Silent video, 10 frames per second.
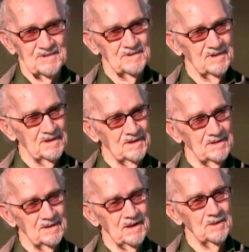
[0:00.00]

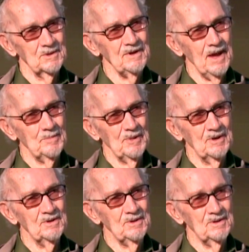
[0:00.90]
Well, I was happy
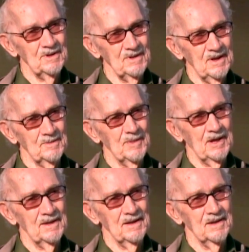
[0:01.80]
to do it, young
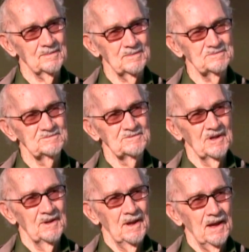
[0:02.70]
man. I'm
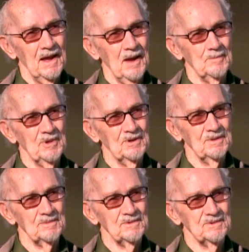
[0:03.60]
happy
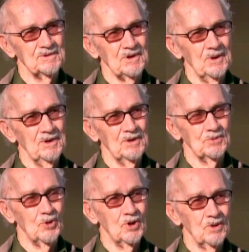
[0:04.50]
to turn
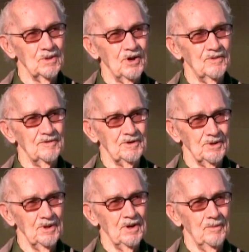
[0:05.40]
this world over to
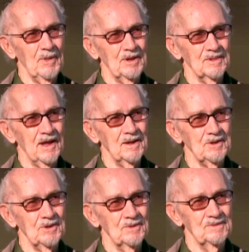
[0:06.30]
young men
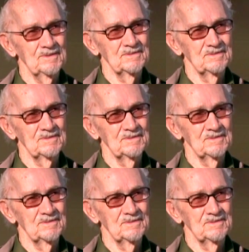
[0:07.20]
like you.